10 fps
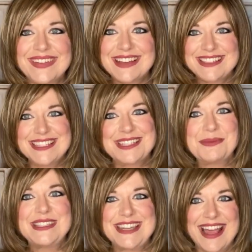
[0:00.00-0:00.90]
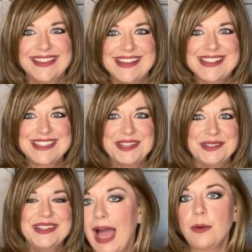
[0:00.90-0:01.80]
We'll get to some styling
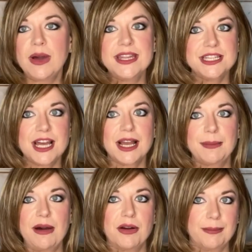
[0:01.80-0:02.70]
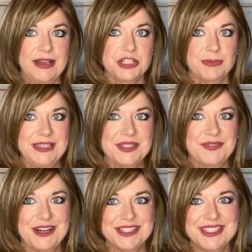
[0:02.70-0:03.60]
soon. I wanted to talk about her measurements
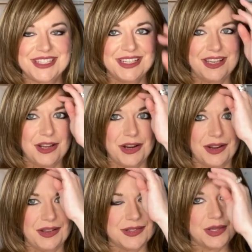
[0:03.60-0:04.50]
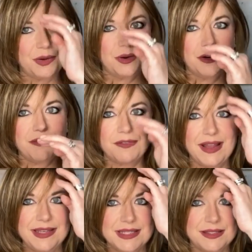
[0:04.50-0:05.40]
first. So her
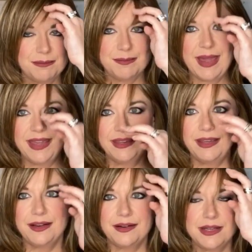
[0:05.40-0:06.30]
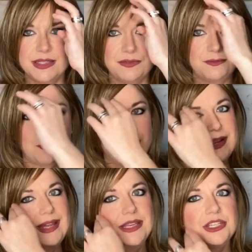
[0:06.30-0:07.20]
front bang here is a four
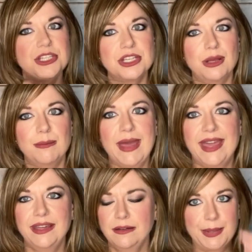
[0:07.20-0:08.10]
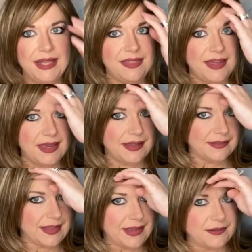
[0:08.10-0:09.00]
inch bang, but I think it
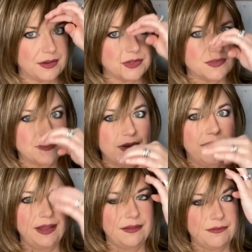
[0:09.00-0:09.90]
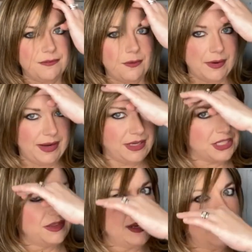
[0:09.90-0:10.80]
like goes front four inch
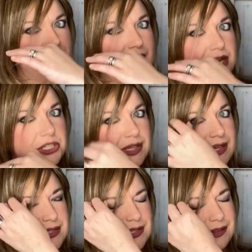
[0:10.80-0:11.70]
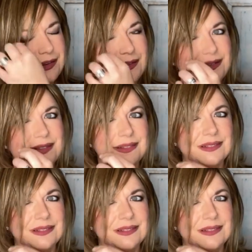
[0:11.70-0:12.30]
and then it gradually gets a little